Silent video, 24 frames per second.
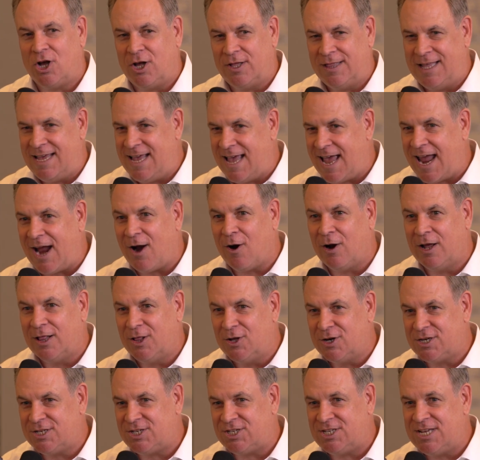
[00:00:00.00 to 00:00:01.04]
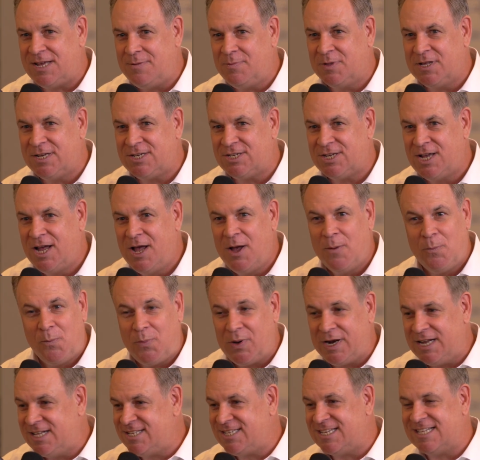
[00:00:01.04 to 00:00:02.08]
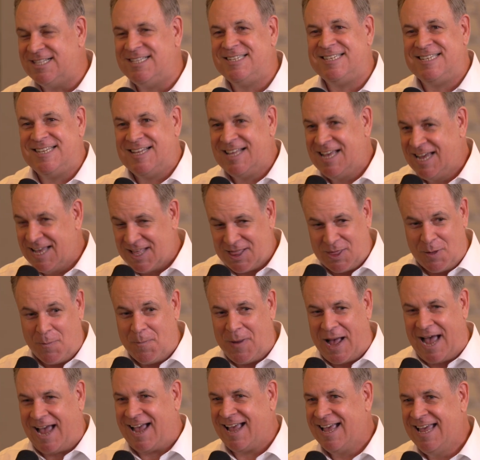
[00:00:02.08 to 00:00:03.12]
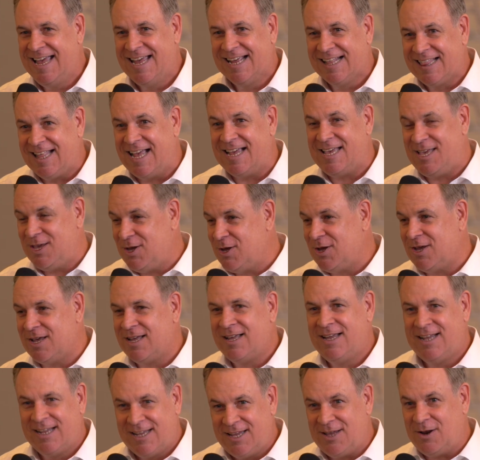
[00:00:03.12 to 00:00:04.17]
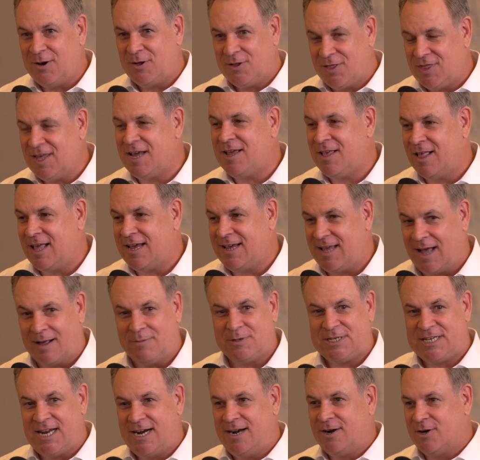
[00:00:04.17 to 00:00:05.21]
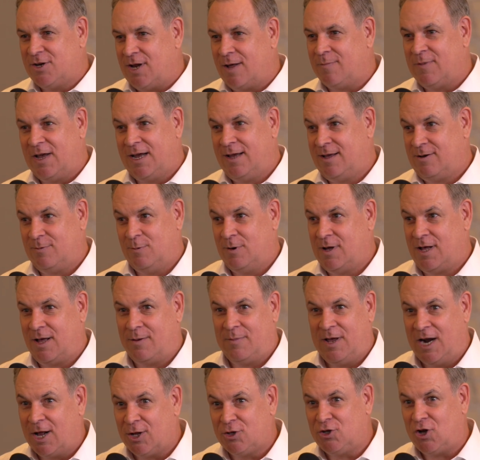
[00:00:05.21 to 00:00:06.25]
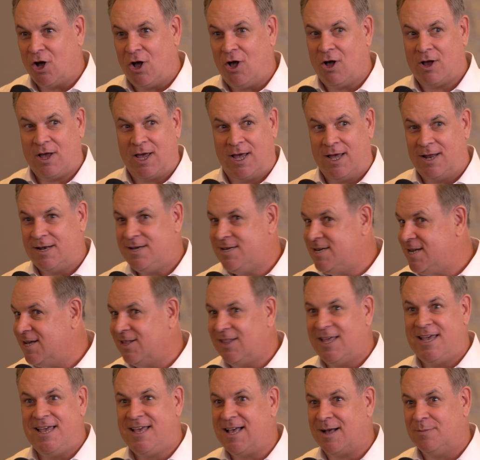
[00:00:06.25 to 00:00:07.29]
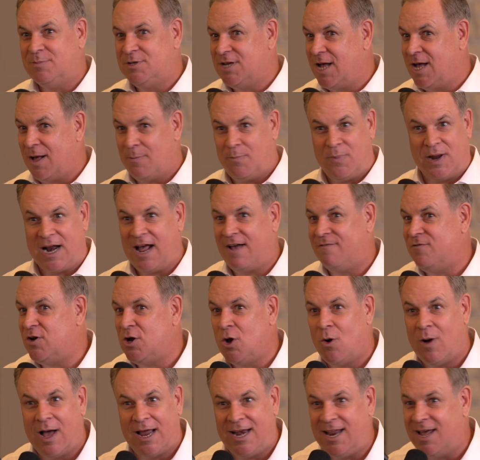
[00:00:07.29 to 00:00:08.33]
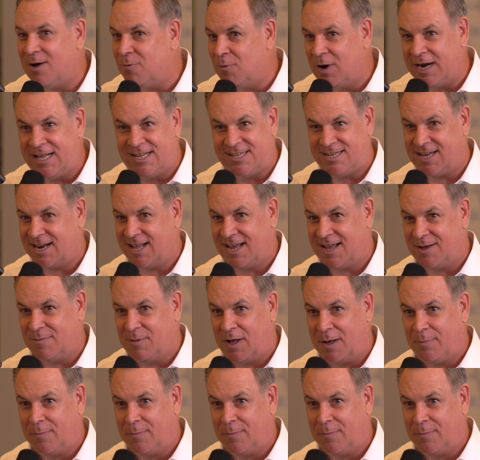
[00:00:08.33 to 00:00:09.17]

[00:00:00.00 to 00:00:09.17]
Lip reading: On the air, it looks seamless, but it's in the back. Like, think like I'm standing here. I'm like, I'll talk until he comes up, but I have no idea when he's going to come up.